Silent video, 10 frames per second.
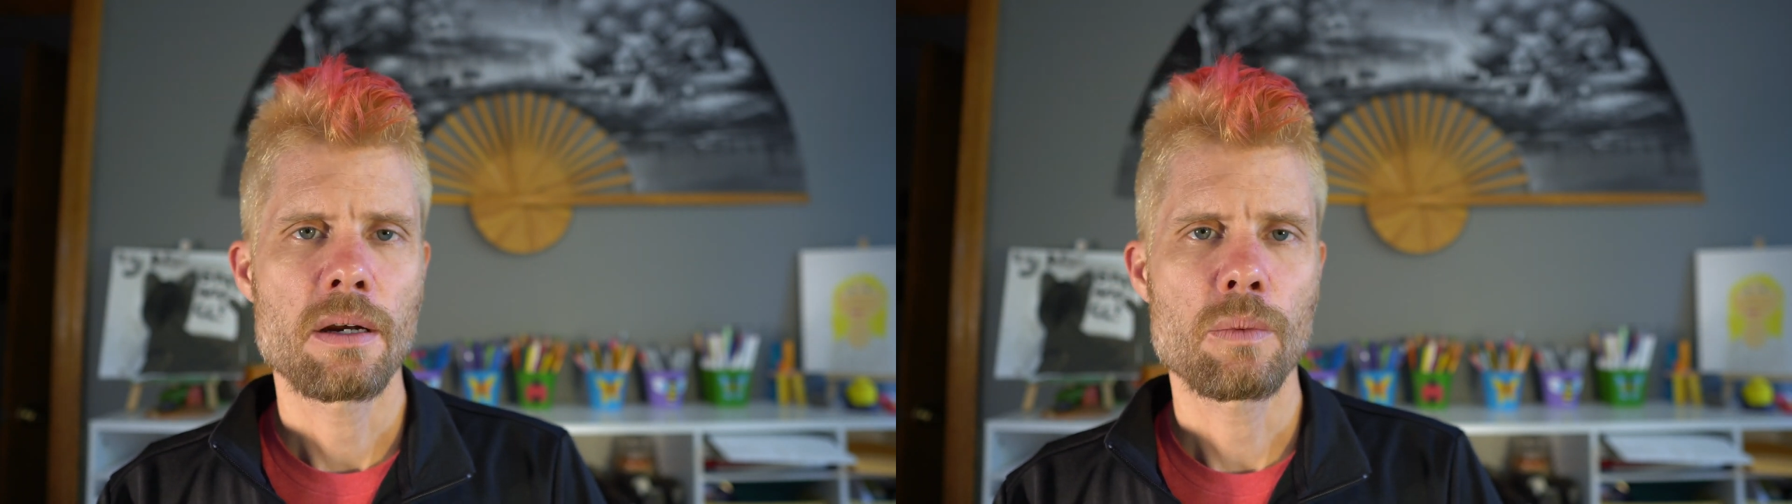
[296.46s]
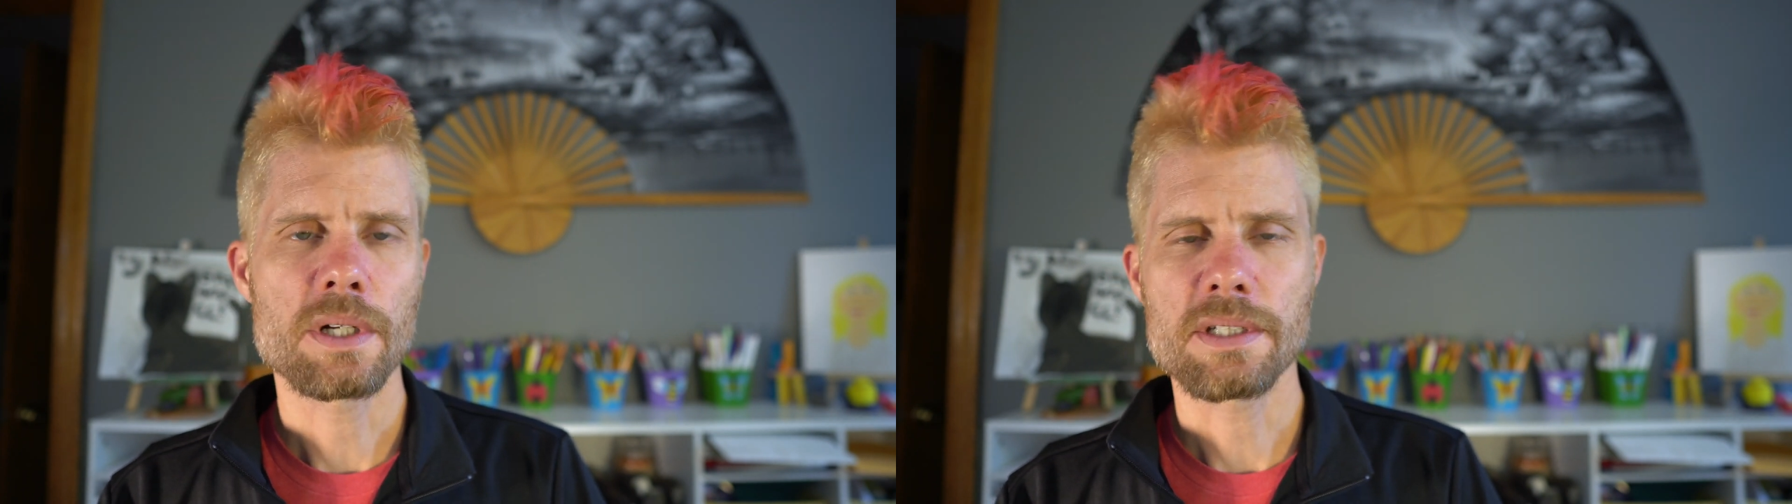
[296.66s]

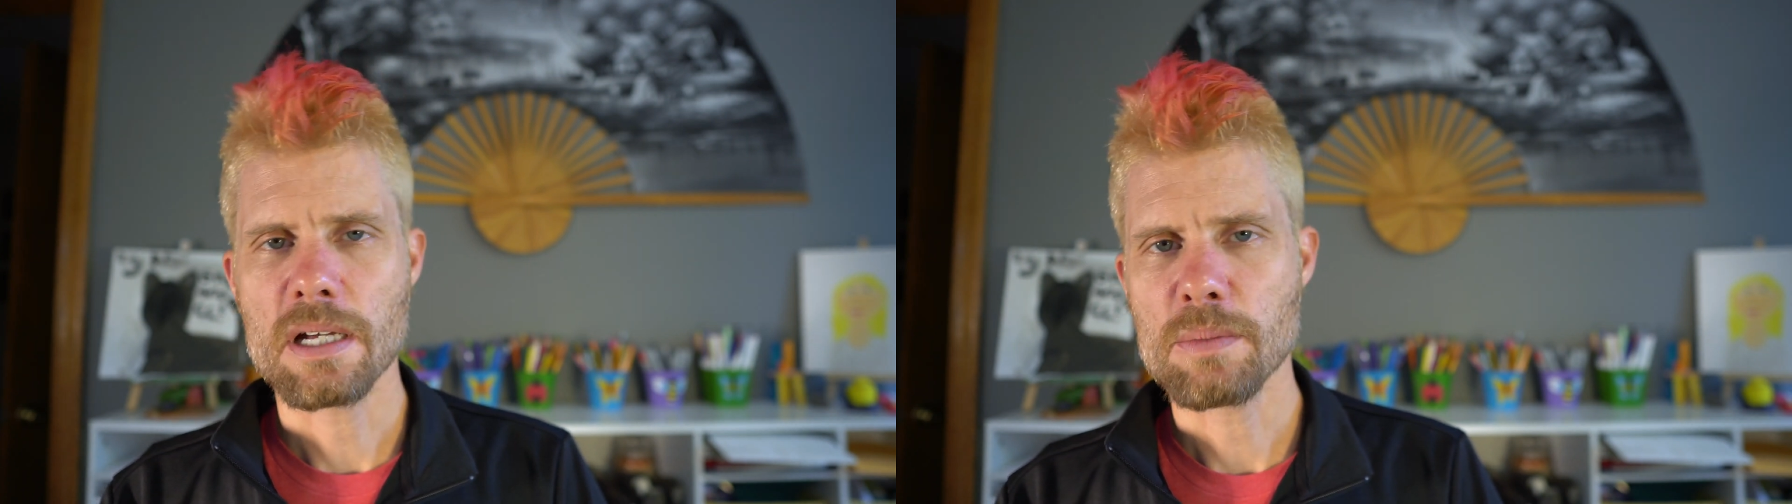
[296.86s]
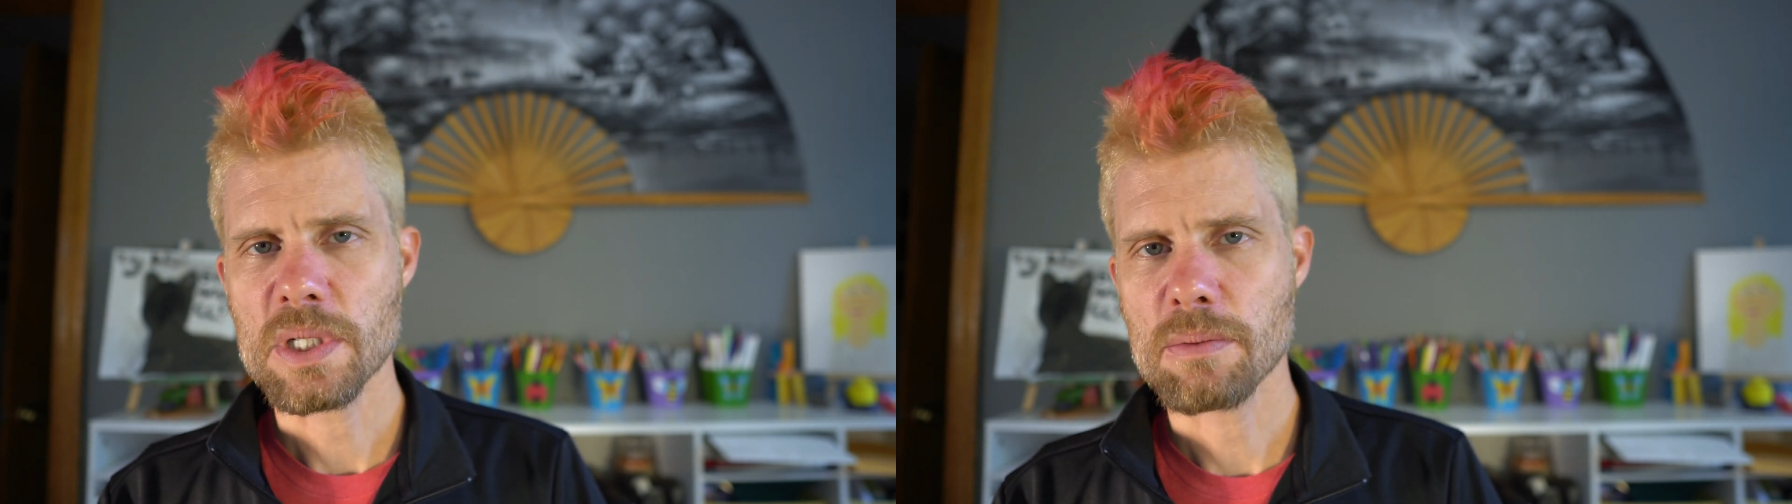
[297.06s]
Well
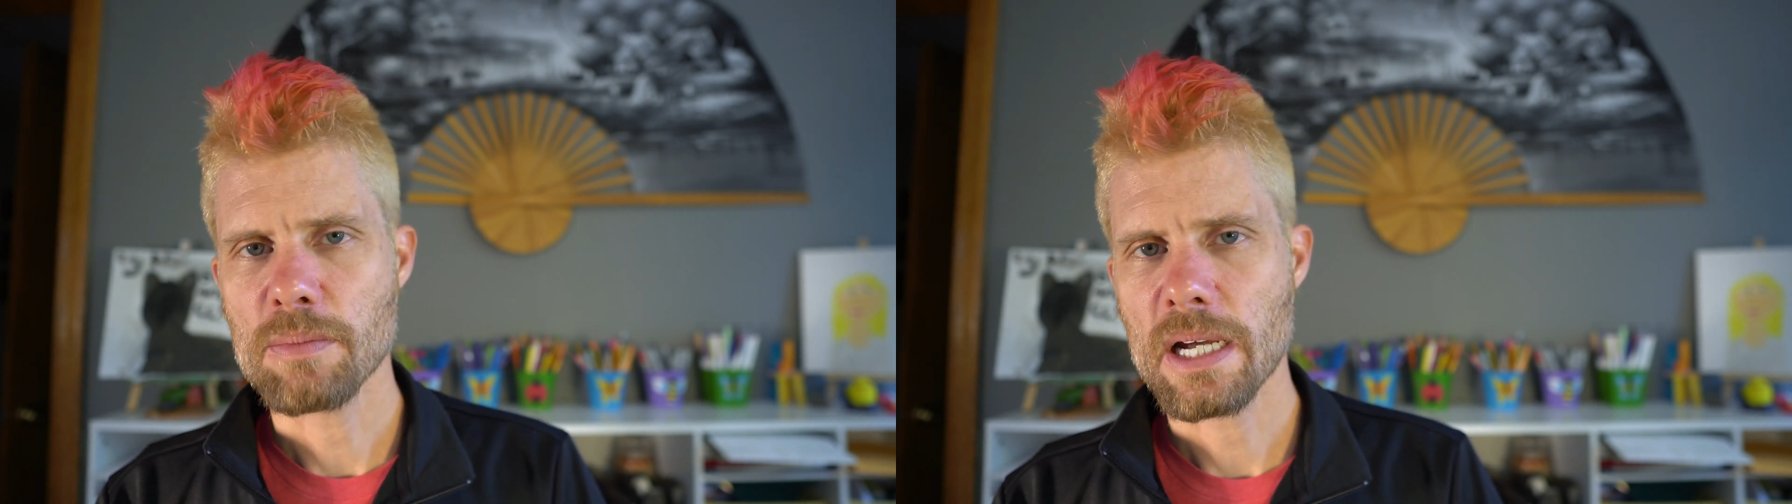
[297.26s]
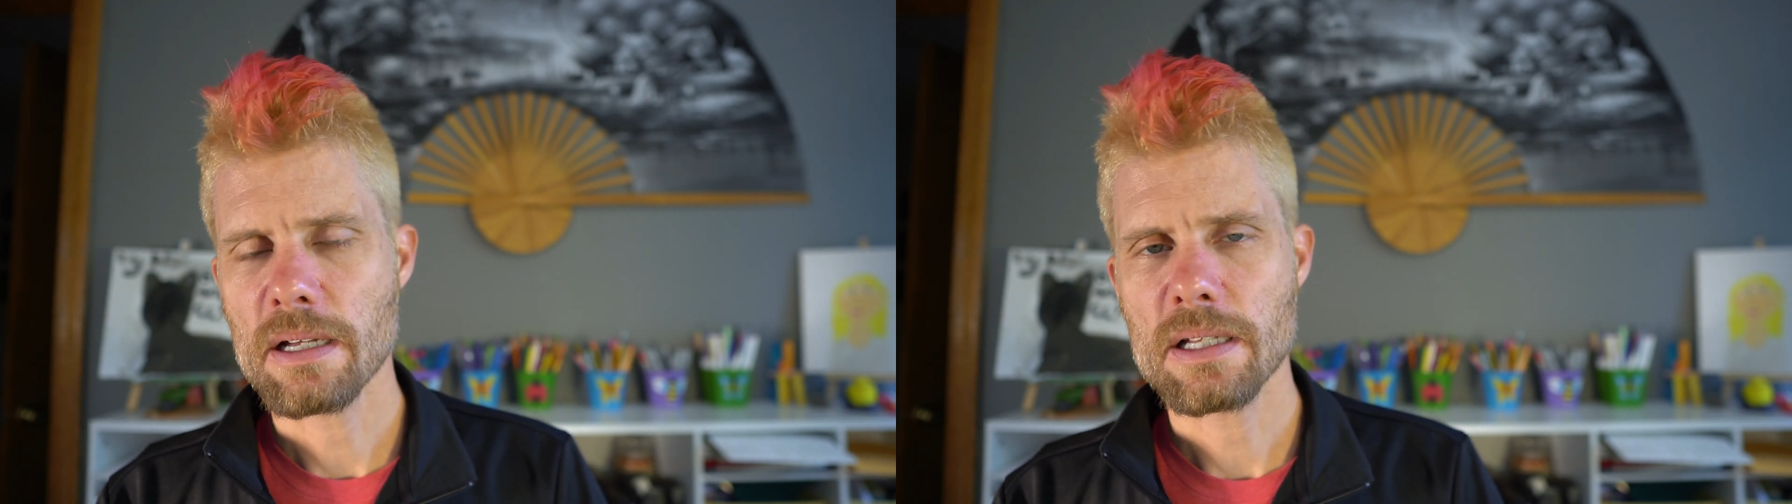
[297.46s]
done, Mr.
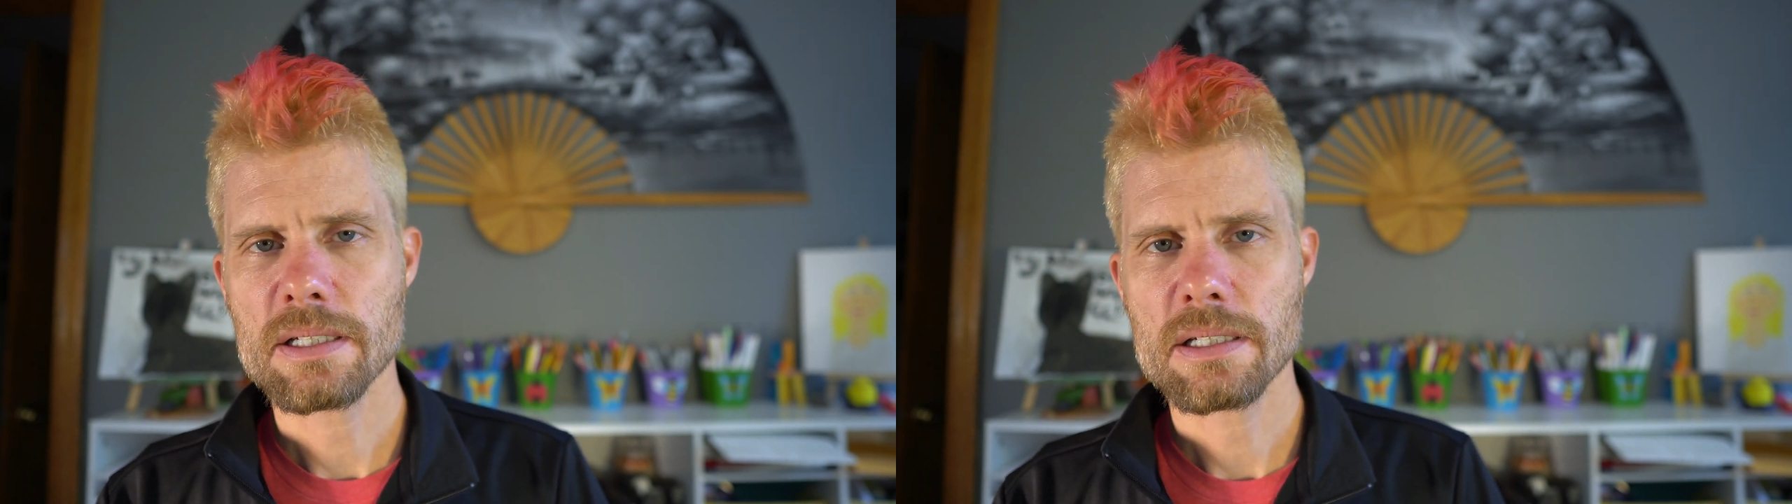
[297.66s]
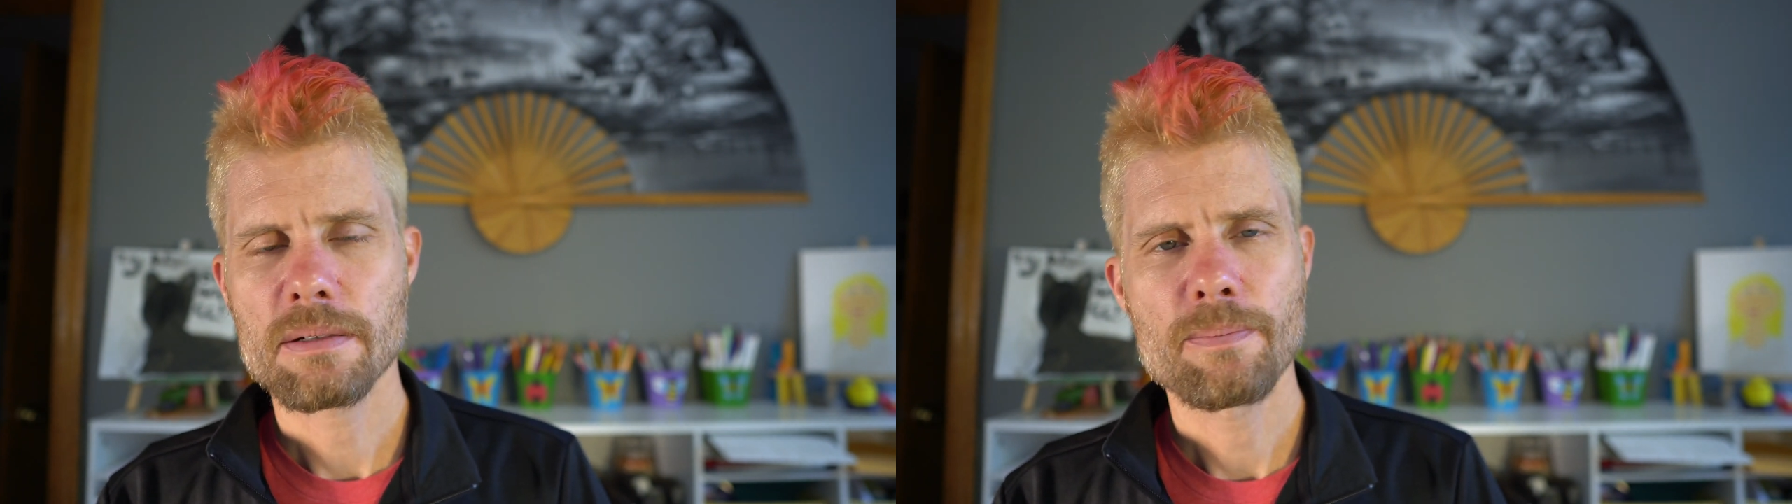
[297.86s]

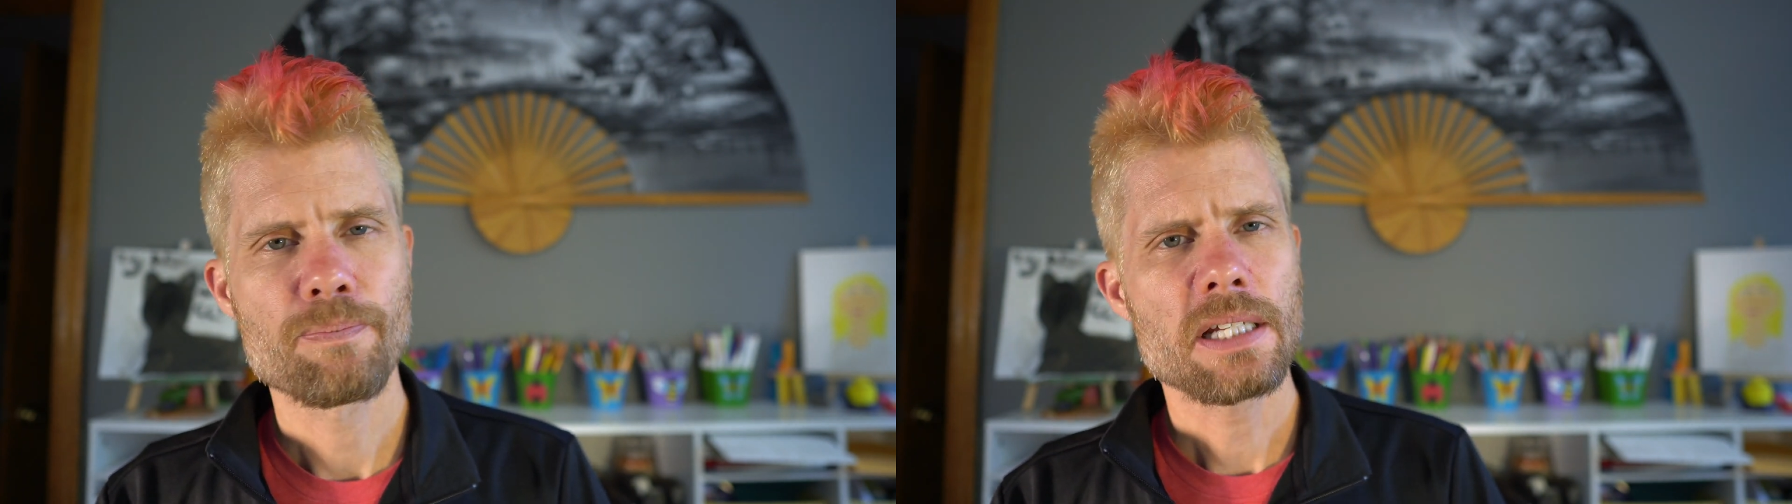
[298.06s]
Malis.